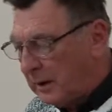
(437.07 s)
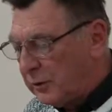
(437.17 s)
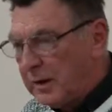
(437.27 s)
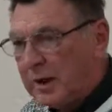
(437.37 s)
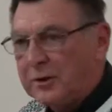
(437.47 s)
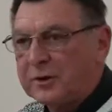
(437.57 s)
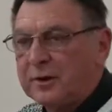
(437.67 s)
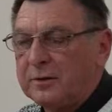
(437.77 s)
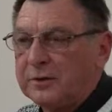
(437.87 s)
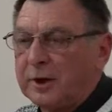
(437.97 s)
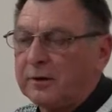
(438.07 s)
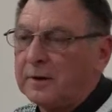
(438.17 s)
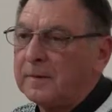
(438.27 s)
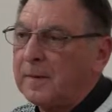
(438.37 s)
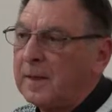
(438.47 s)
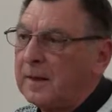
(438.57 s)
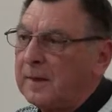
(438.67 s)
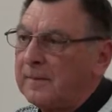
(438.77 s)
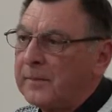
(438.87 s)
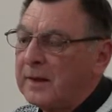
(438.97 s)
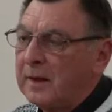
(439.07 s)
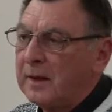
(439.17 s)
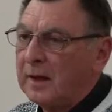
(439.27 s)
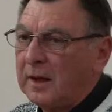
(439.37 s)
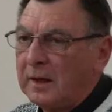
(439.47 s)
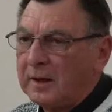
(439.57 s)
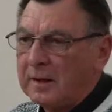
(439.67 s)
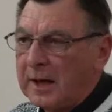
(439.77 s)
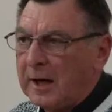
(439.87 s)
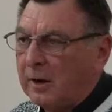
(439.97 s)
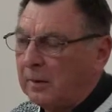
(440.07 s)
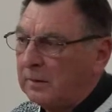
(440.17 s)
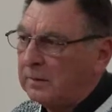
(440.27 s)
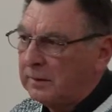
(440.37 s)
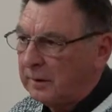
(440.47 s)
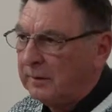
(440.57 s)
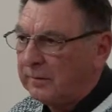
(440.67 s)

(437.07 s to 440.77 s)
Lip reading: education and sharing, now,